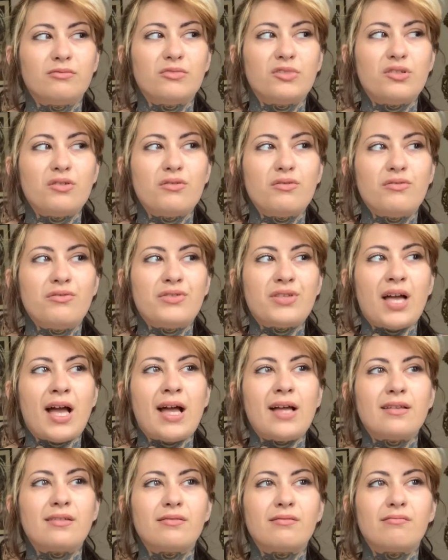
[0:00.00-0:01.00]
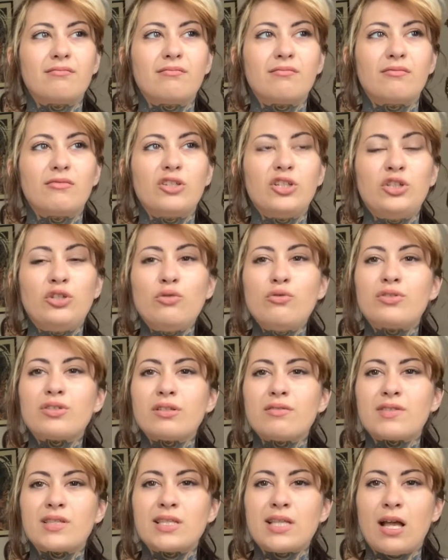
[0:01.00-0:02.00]
that use of
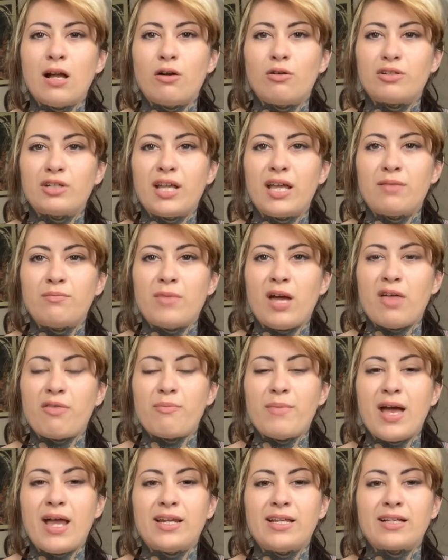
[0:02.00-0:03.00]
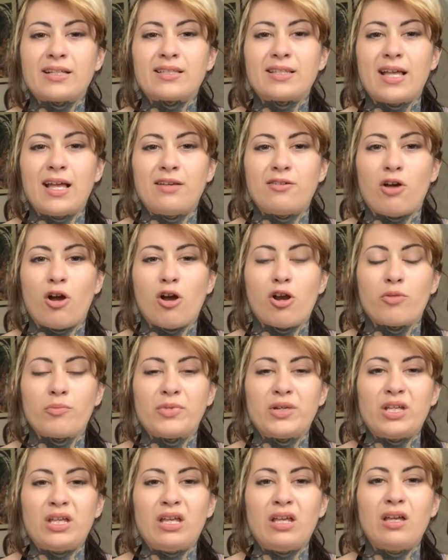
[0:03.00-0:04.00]
sound and mathematics and
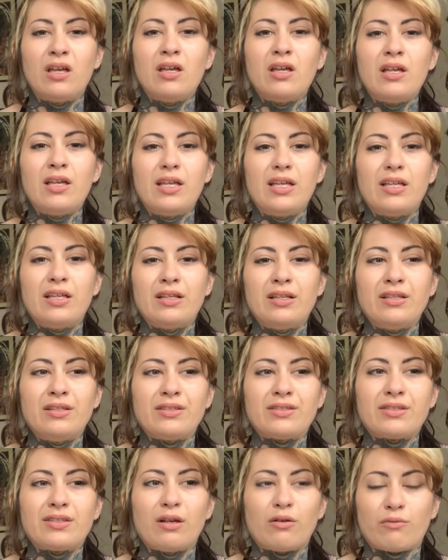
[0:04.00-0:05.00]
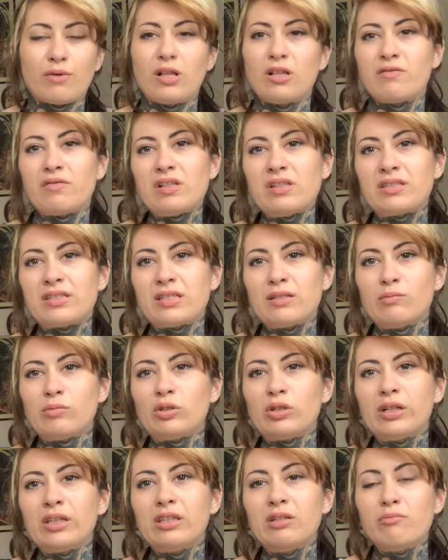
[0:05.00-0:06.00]
harmony is a relevant symbol
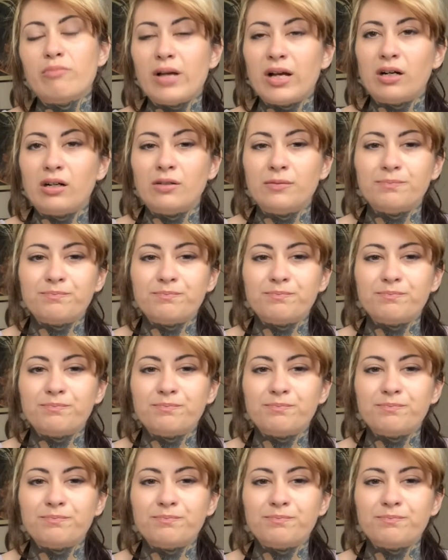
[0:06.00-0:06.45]
in the bell.